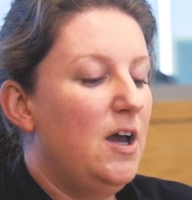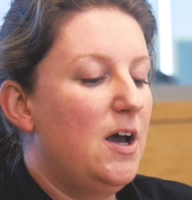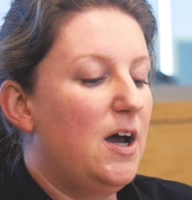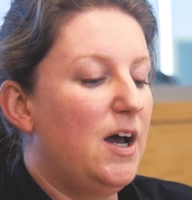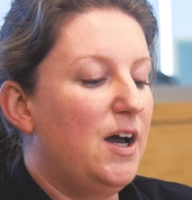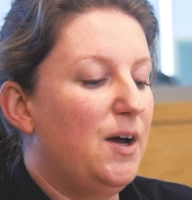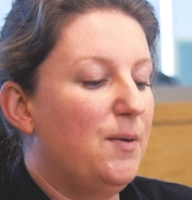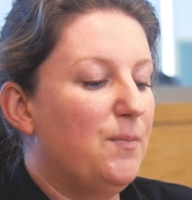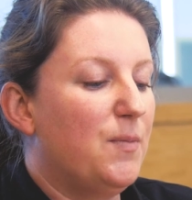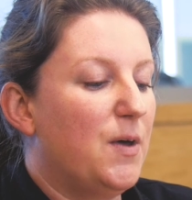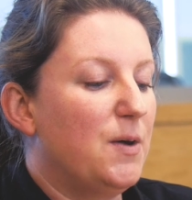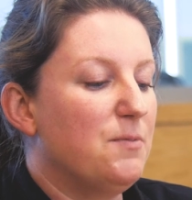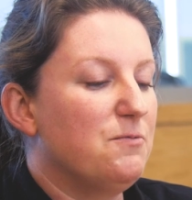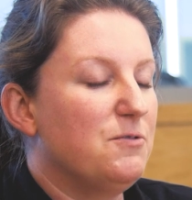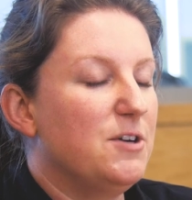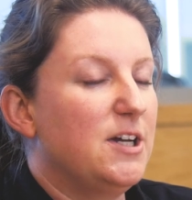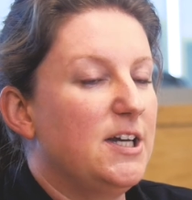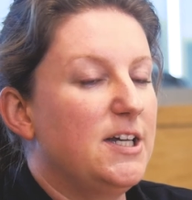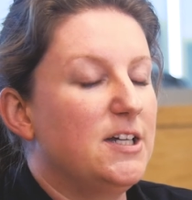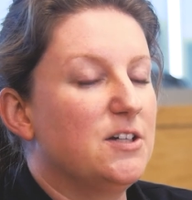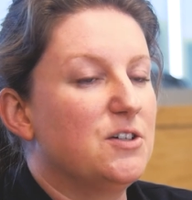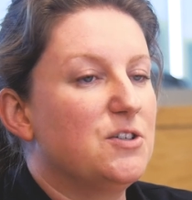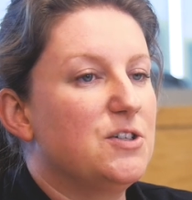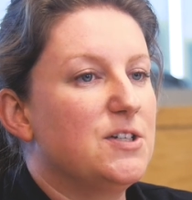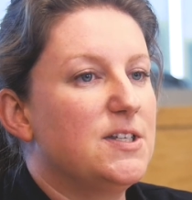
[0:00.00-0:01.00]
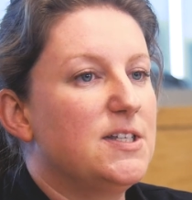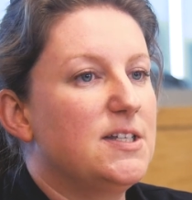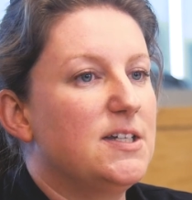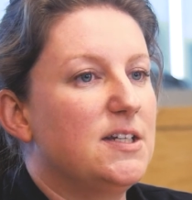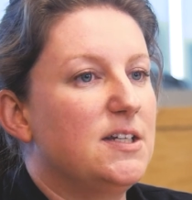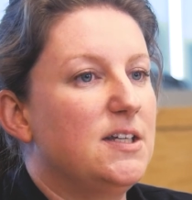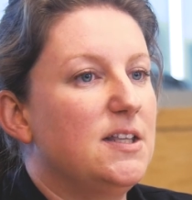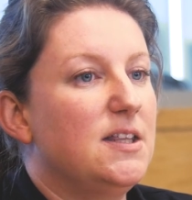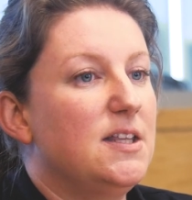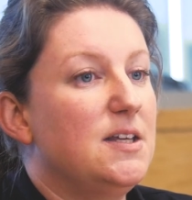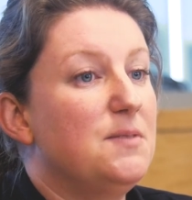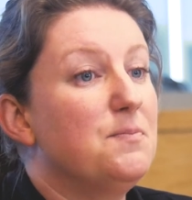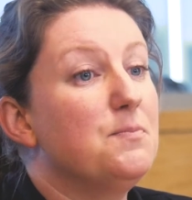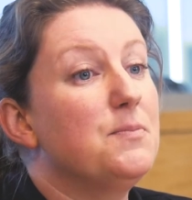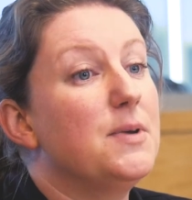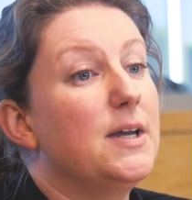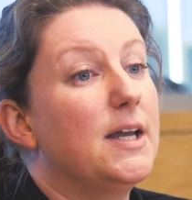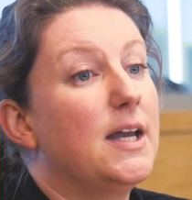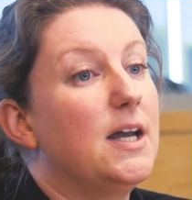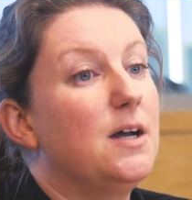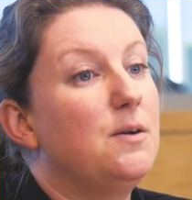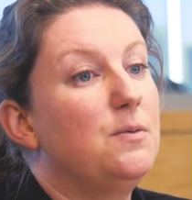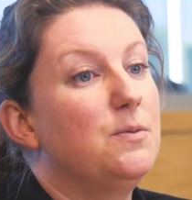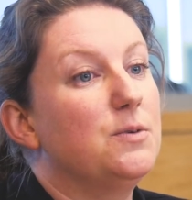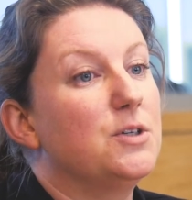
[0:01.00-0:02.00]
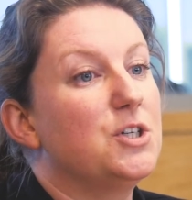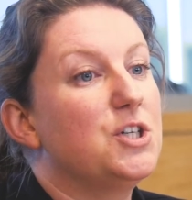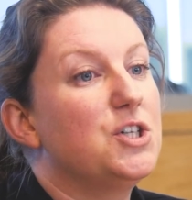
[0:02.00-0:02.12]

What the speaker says: I'm really interested in them being able to